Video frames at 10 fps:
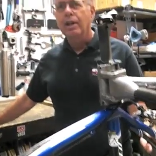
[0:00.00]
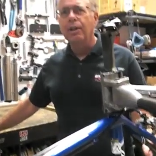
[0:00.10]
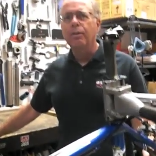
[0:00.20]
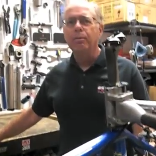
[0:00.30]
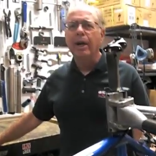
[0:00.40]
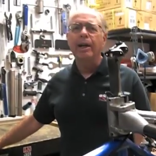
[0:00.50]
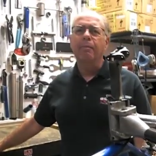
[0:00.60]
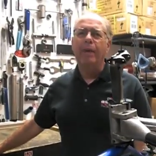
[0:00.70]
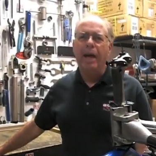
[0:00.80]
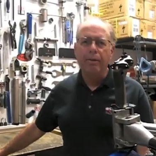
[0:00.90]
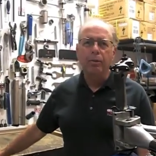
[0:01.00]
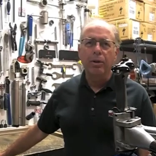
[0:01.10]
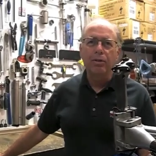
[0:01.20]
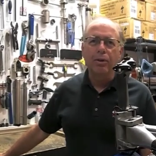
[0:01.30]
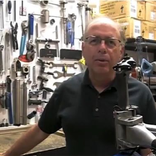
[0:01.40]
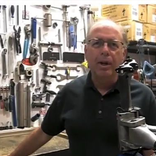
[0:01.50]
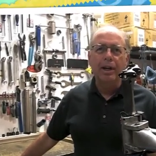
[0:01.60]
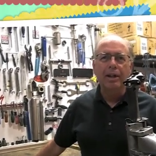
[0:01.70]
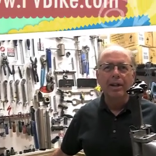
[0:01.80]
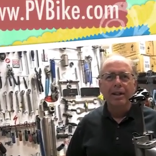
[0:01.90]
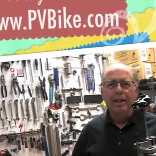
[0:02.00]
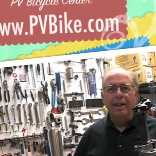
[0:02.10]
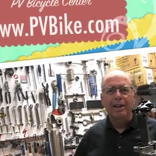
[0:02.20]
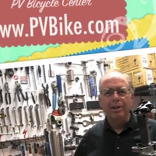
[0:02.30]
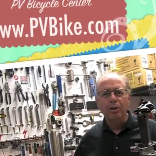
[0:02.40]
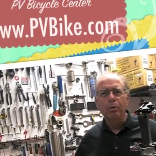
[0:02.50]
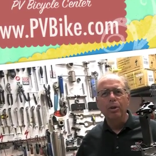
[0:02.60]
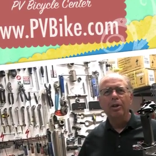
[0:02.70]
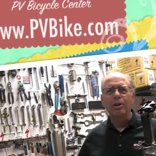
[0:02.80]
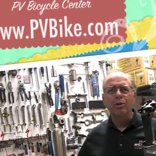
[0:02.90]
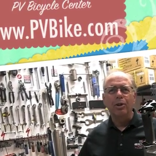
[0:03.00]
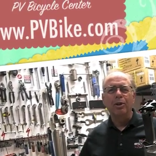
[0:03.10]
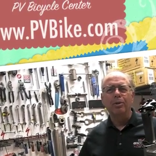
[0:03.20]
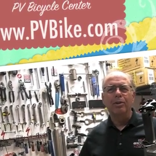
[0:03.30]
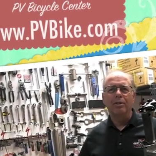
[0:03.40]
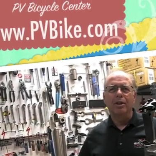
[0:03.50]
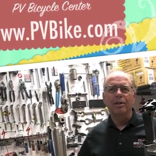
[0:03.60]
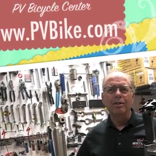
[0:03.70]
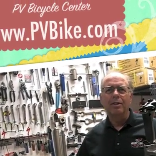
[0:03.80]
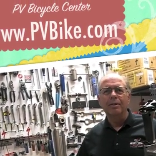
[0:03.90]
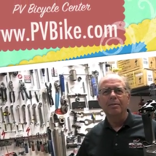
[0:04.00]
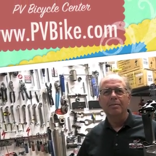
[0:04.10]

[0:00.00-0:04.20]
give your bike a bath once in a while and you will enjoy the results.